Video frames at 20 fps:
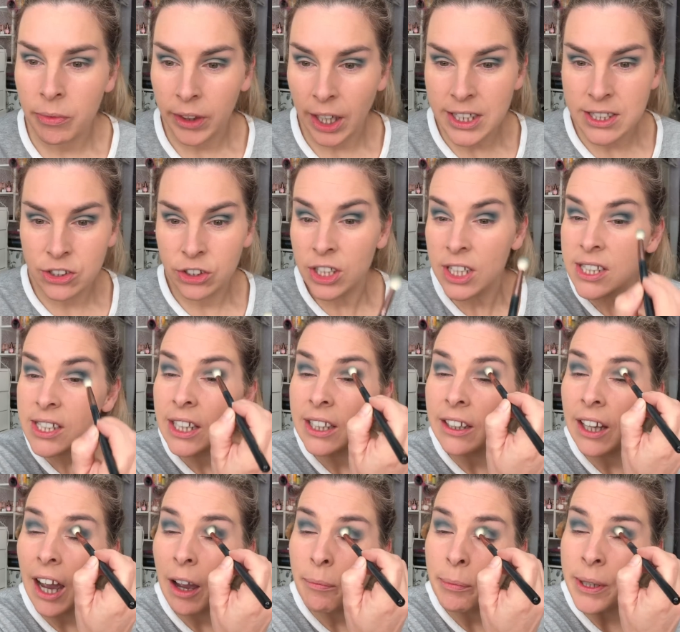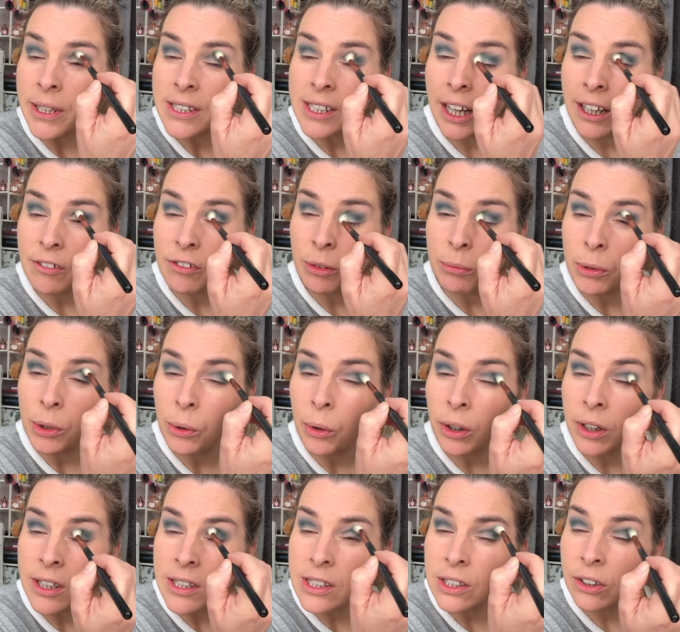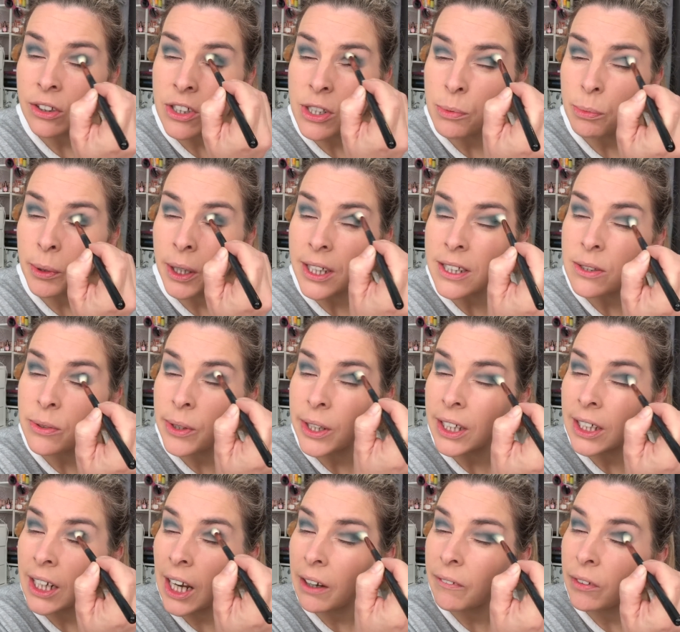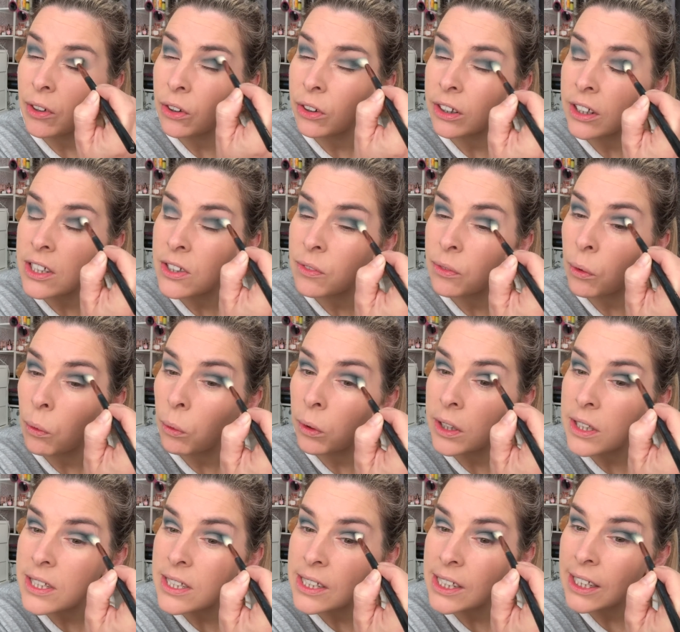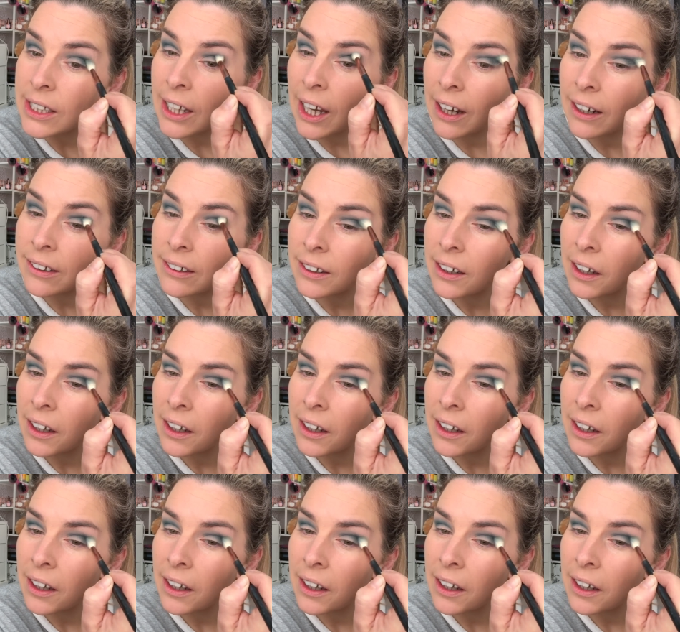he's going to see that I've been dying for him to go on his lunch break so he can have a look at his phone and see that.